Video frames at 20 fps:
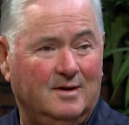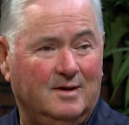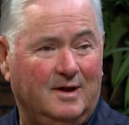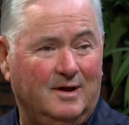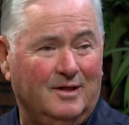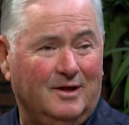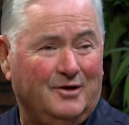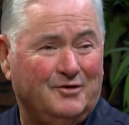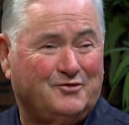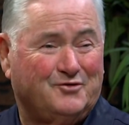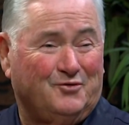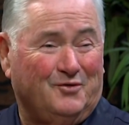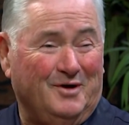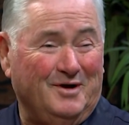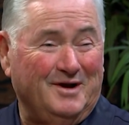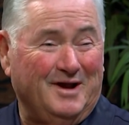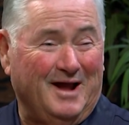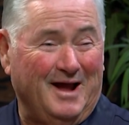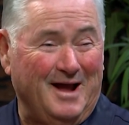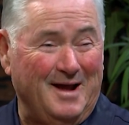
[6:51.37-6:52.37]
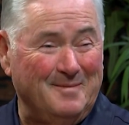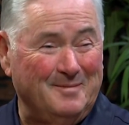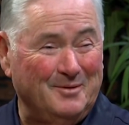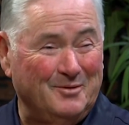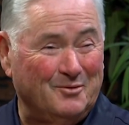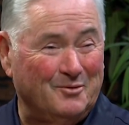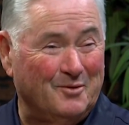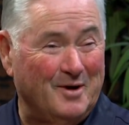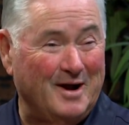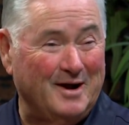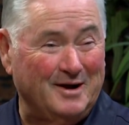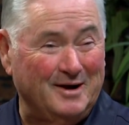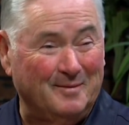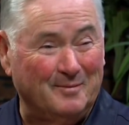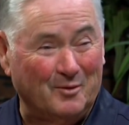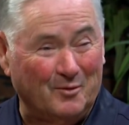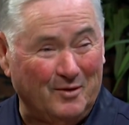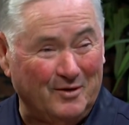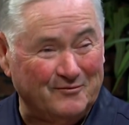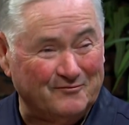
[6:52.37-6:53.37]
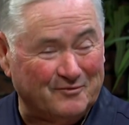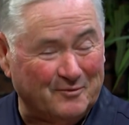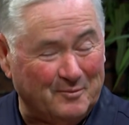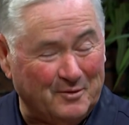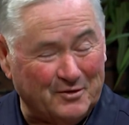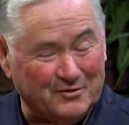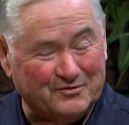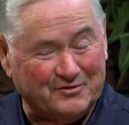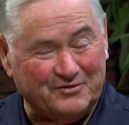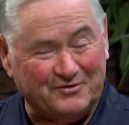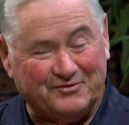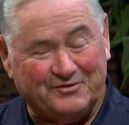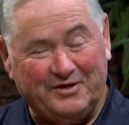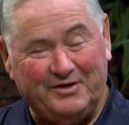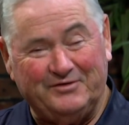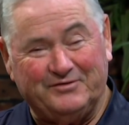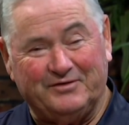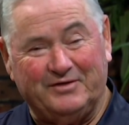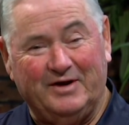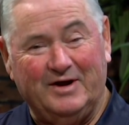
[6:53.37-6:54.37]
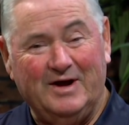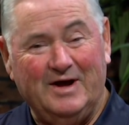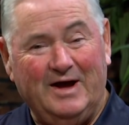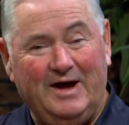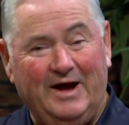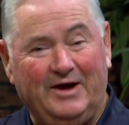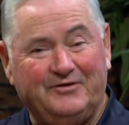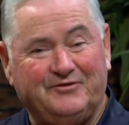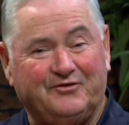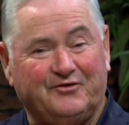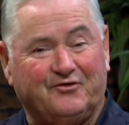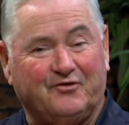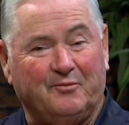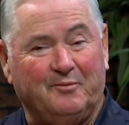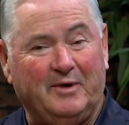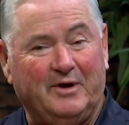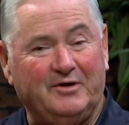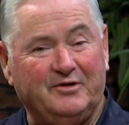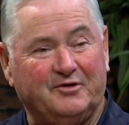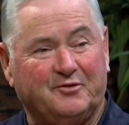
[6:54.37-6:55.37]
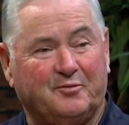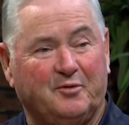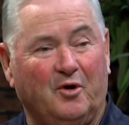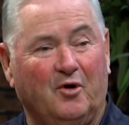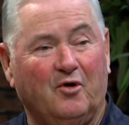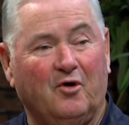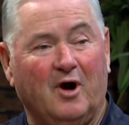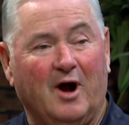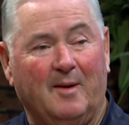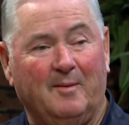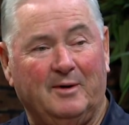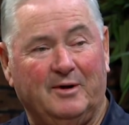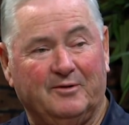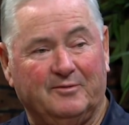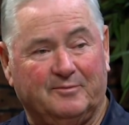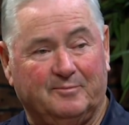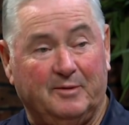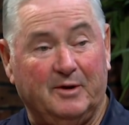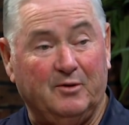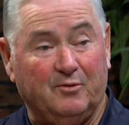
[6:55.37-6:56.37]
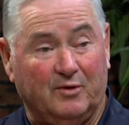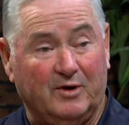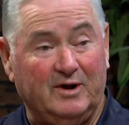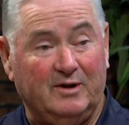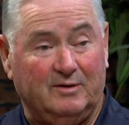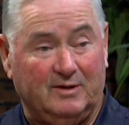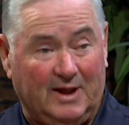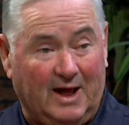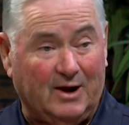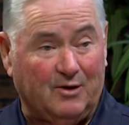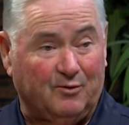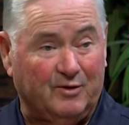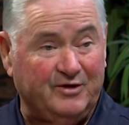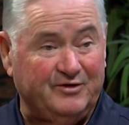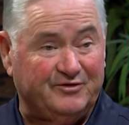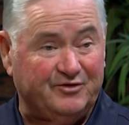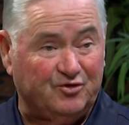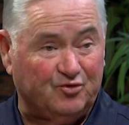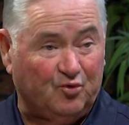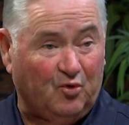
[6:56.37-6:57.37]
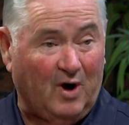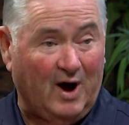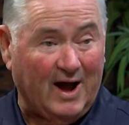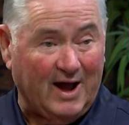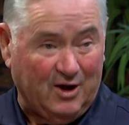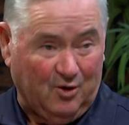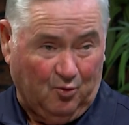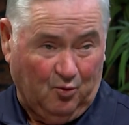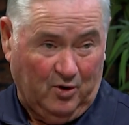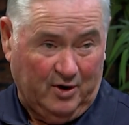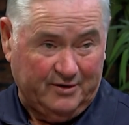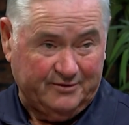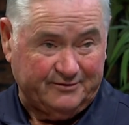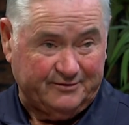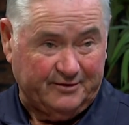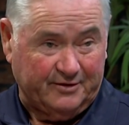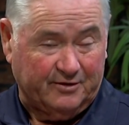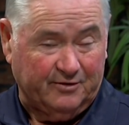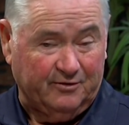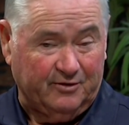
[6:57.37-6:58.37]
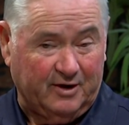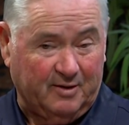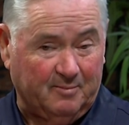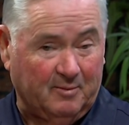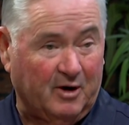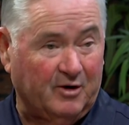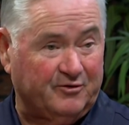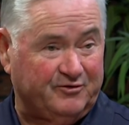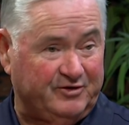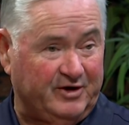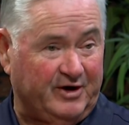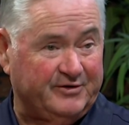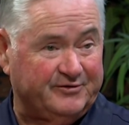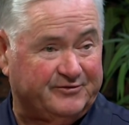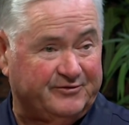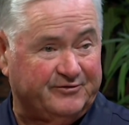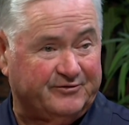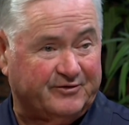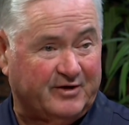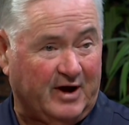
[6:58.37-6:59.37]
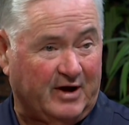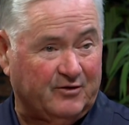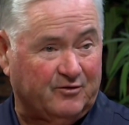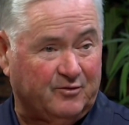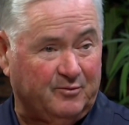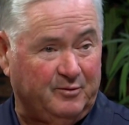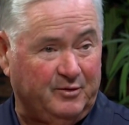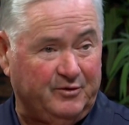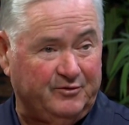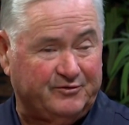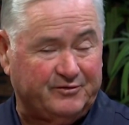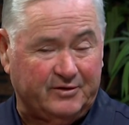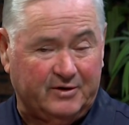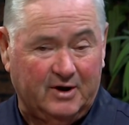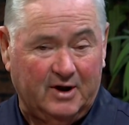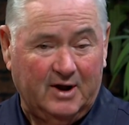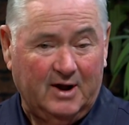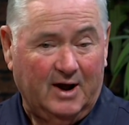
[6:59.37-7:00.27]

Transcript: They lost one game and were ranked #1 for most of the season. It's a tremendous program, and there's been a lot of reasons why it was, including Mark Johnson's contribution.